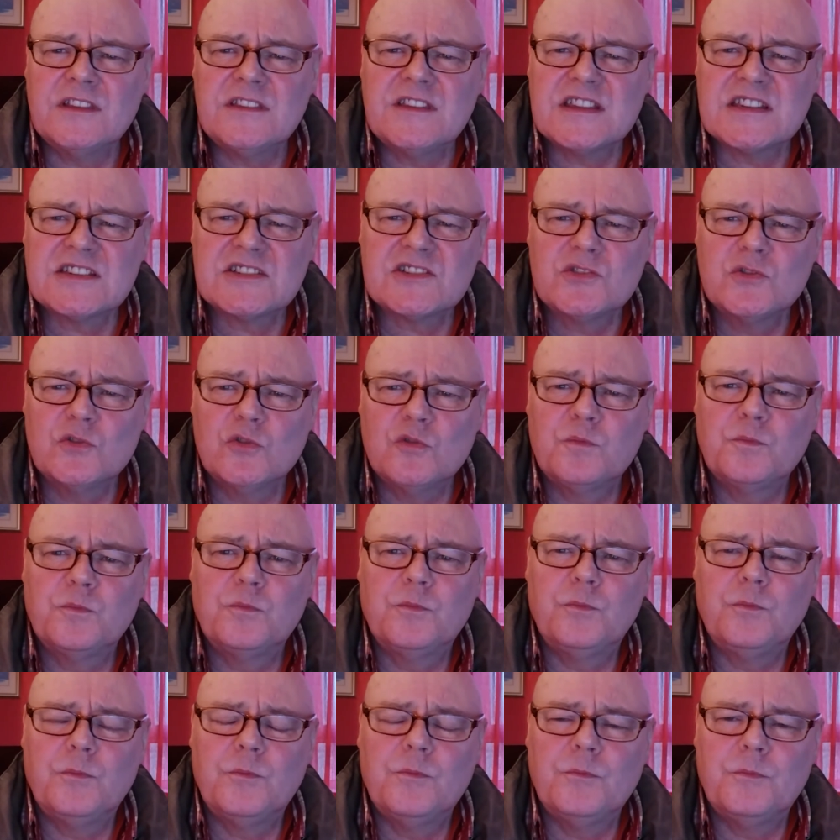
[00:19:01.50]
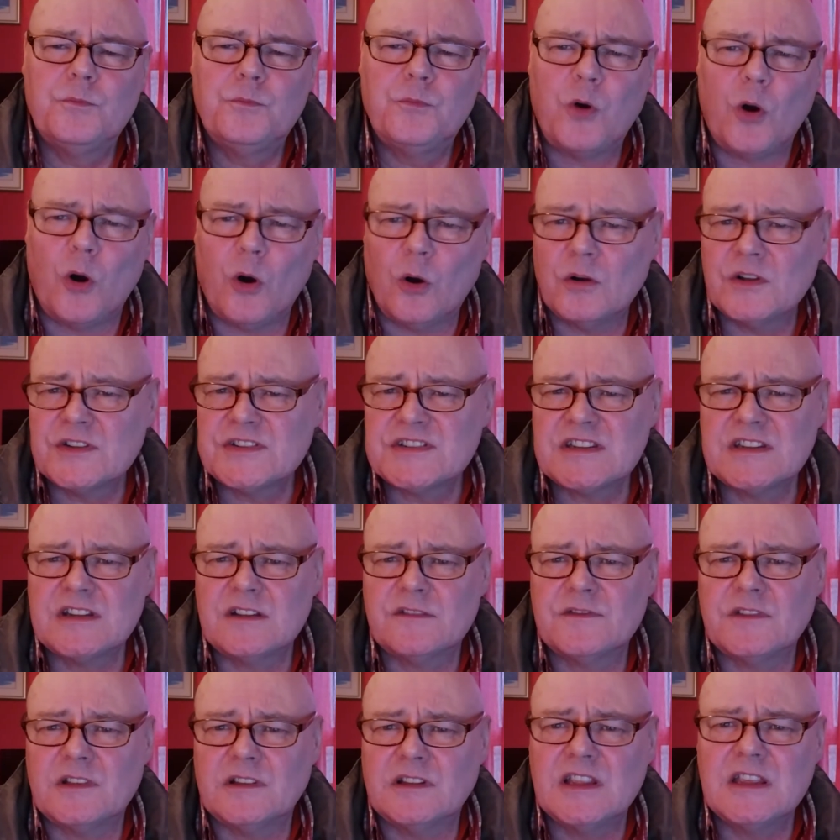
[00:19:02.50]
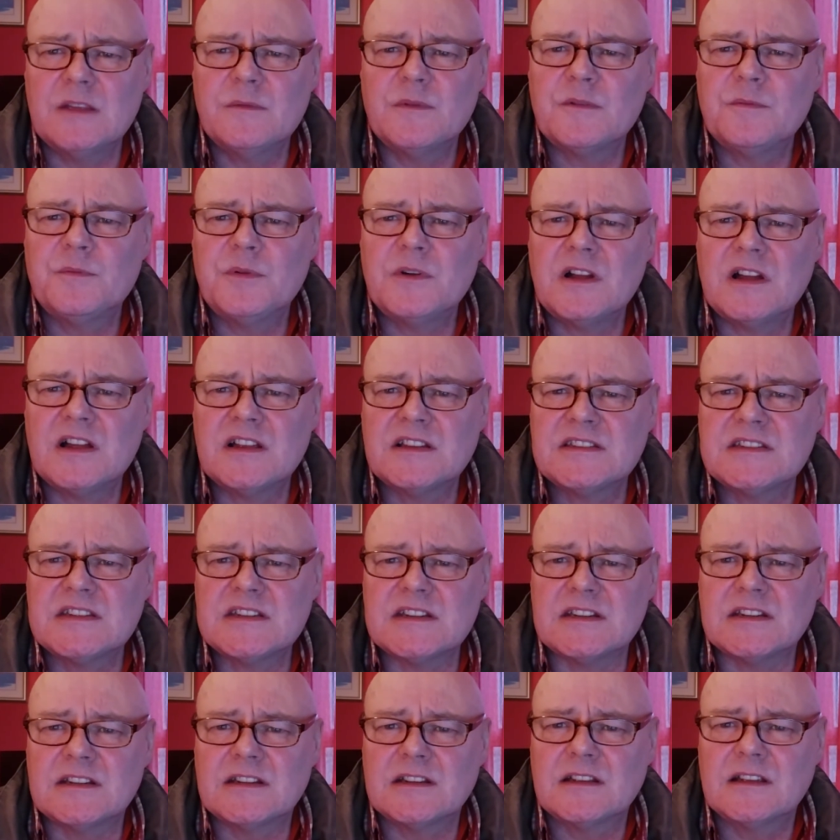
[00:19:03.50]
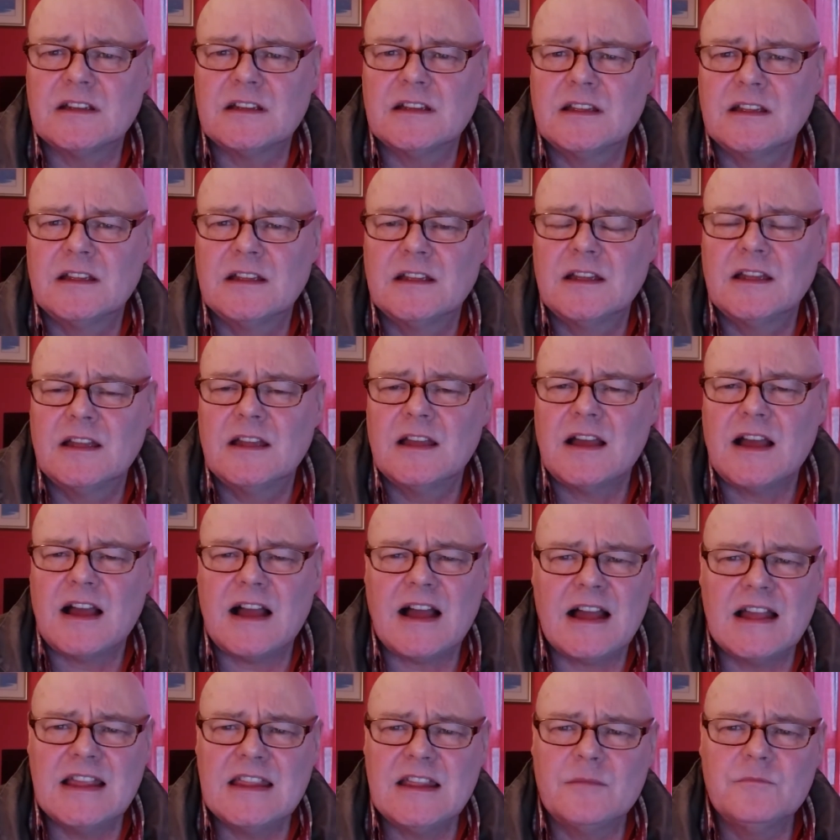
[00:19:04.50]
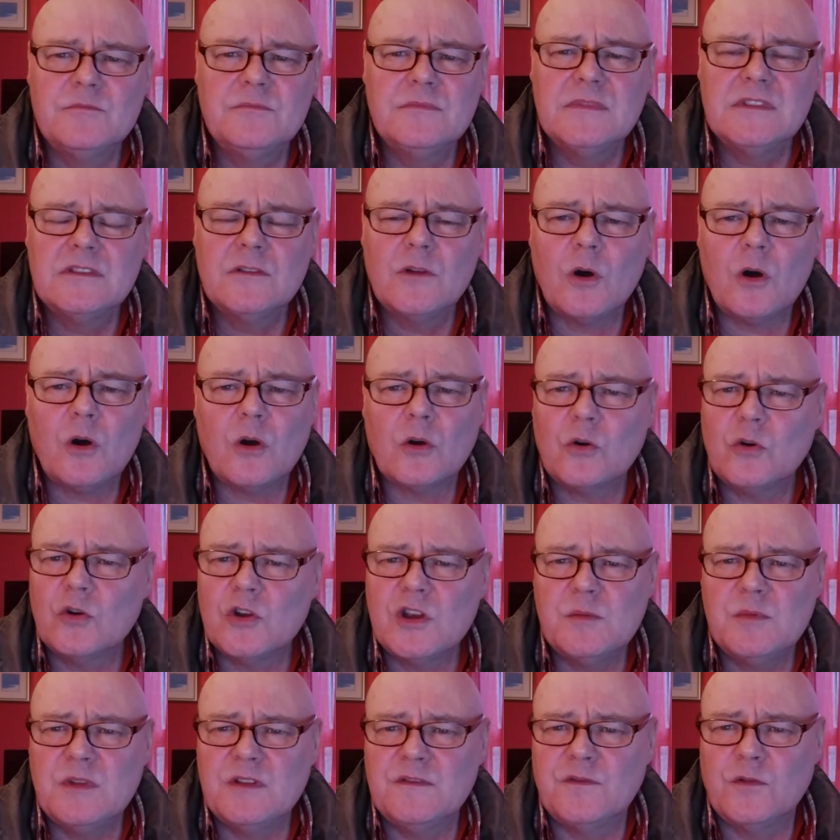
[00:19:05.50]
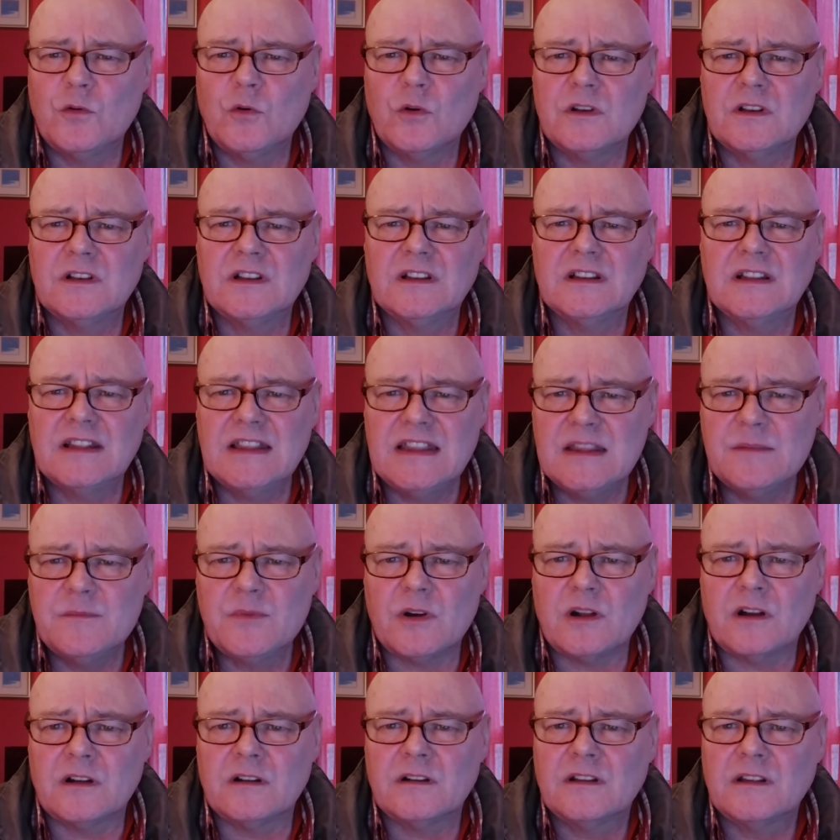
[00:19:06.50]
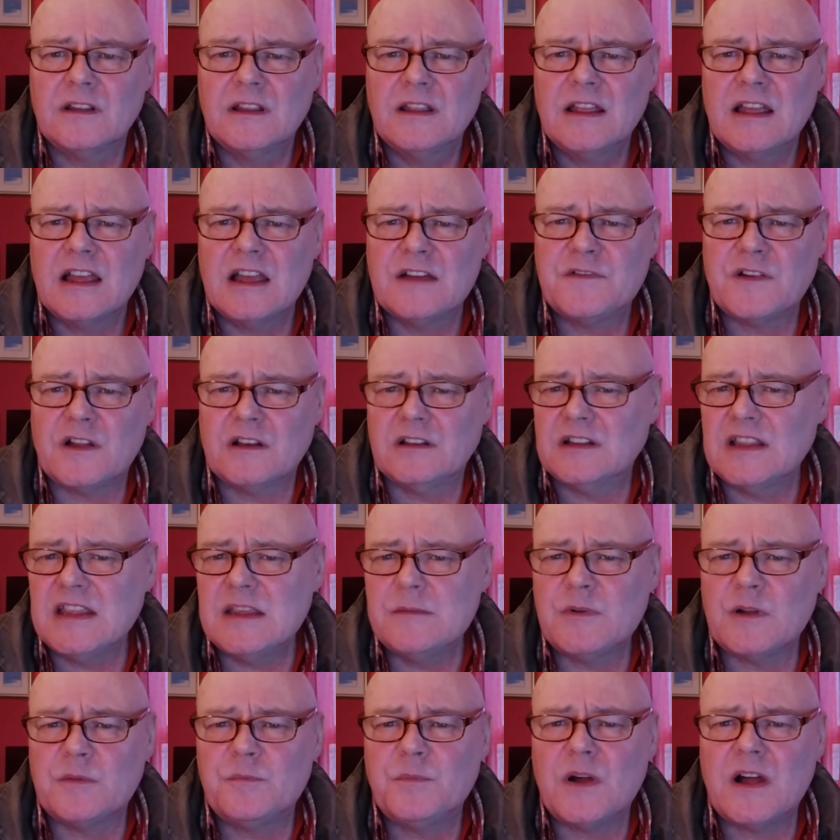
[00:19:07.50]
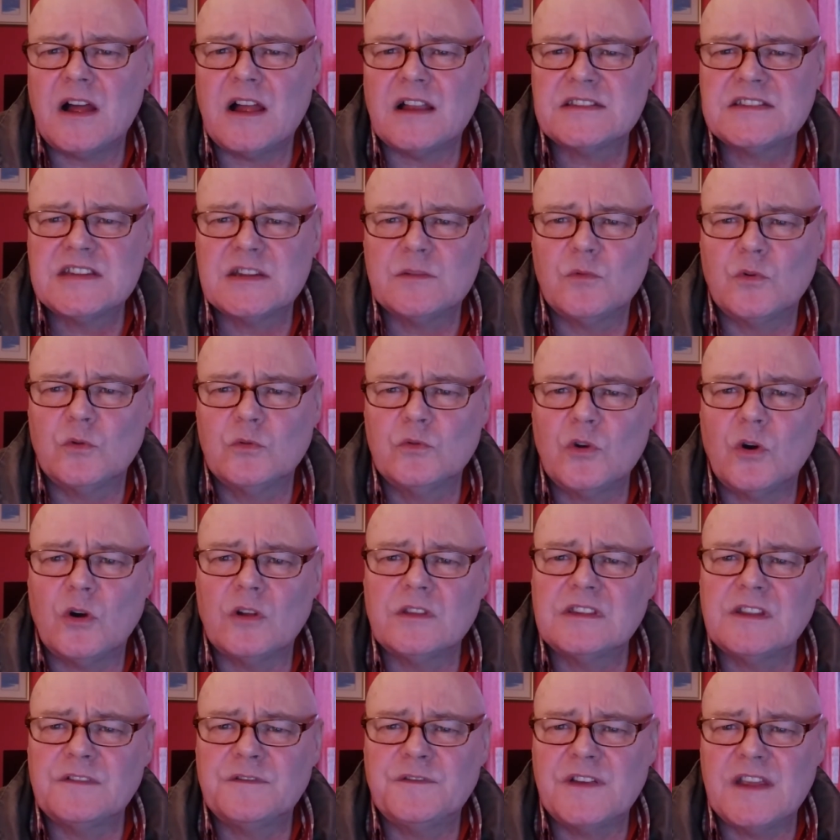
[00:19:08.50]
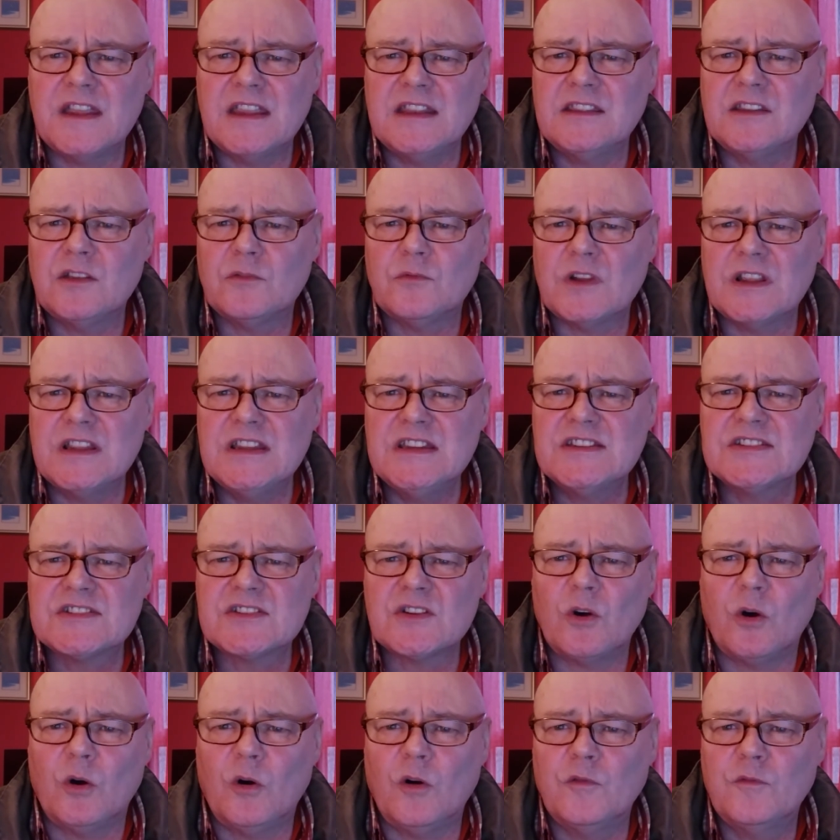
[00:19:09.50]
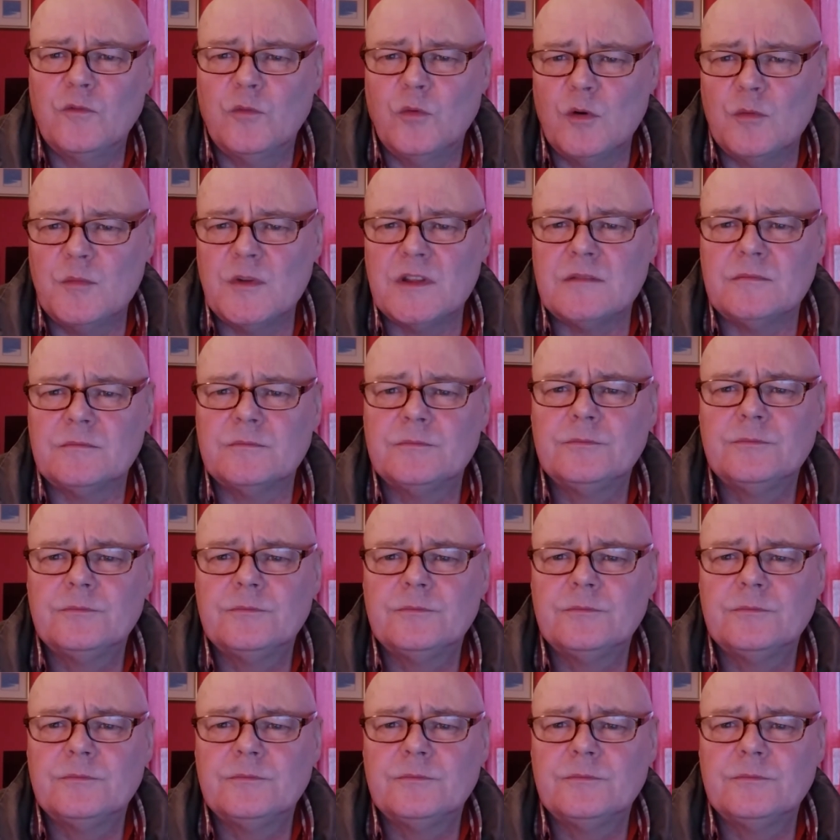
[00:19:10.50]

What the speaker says: this new policy of the Labour Party, I am not going to be voting Labour if a Labour Party will not defend the rights of women.